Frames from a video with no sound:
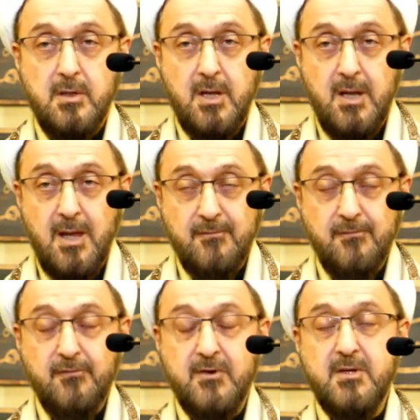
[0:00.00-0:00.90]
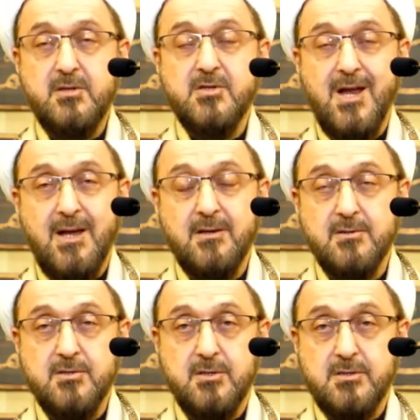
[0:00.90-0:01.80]
every
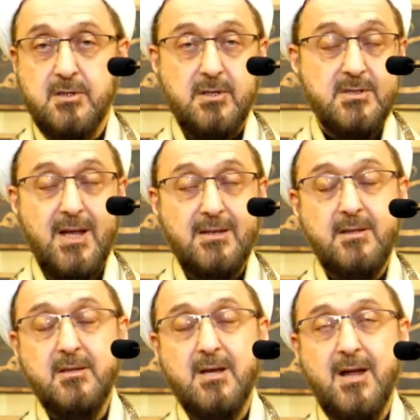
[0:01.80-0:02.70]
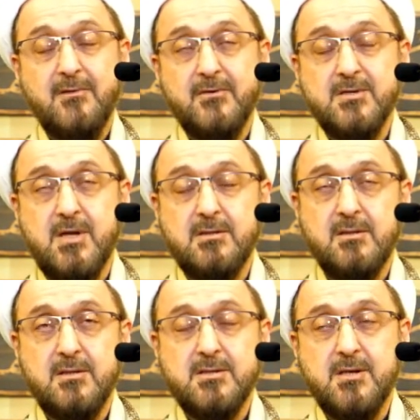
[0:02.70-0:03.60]
challenges, there is a hadith, I have
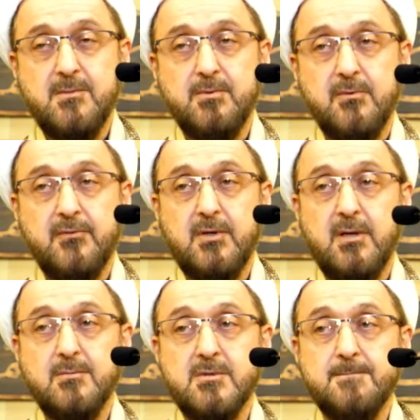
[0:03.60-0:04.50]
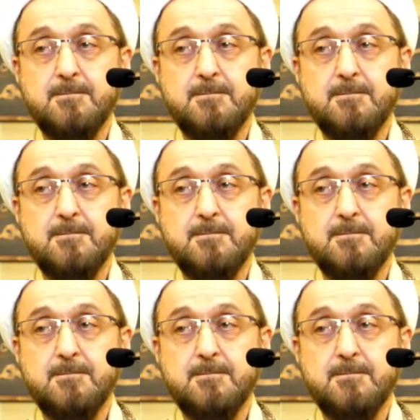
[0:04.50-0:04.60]
recited this a couple of times,